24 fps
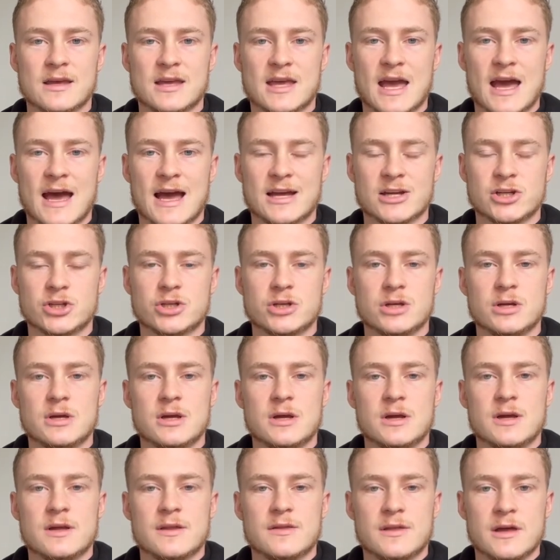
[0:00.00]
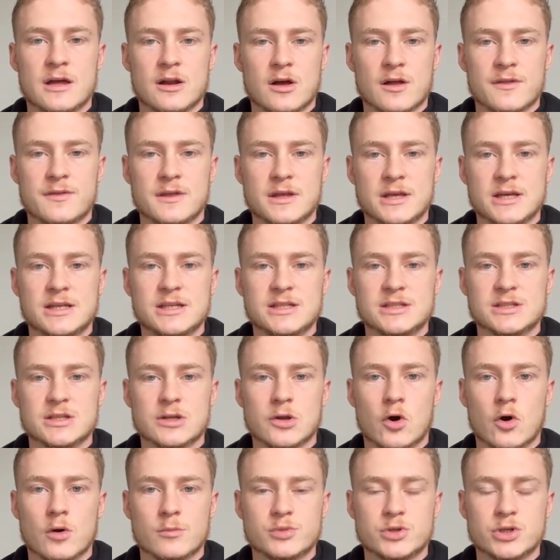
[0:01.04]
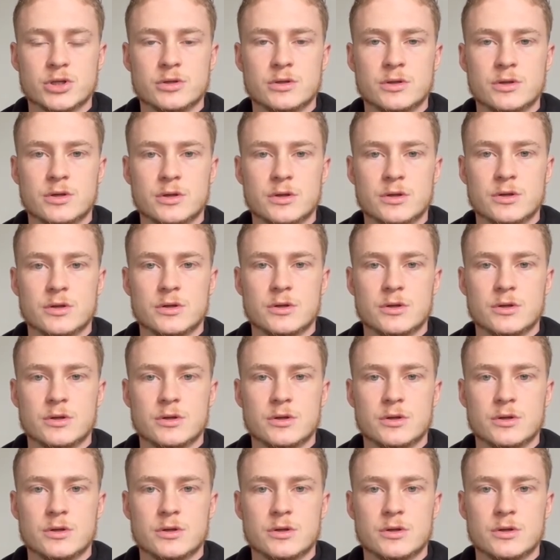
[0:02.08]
cash, then I think he's an option.